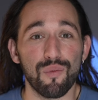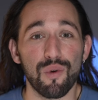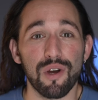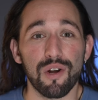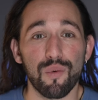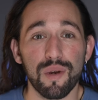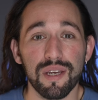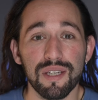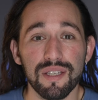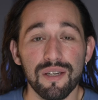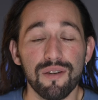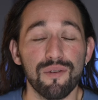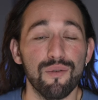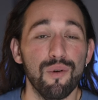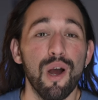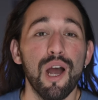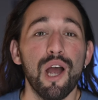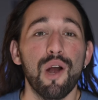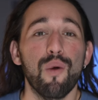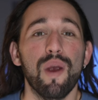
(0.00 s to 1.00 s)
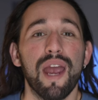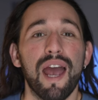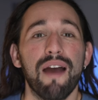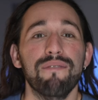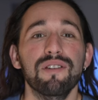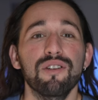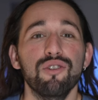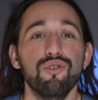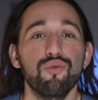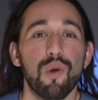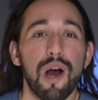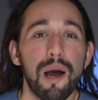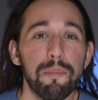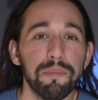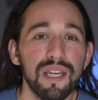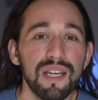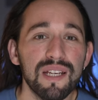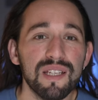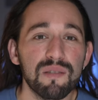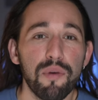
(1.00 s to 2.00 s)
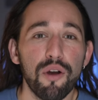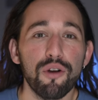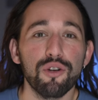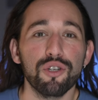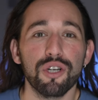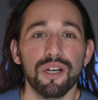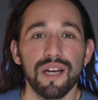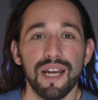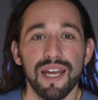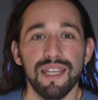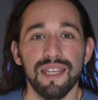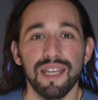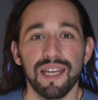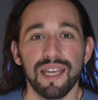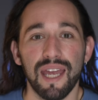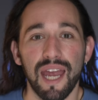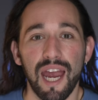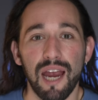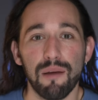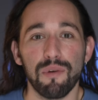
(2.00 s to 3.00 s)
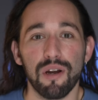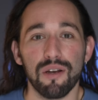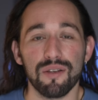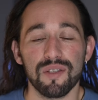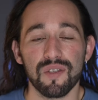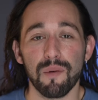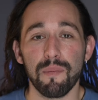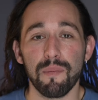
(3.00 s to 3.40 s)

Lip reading: what do? We have to drop the exposure in the camera. So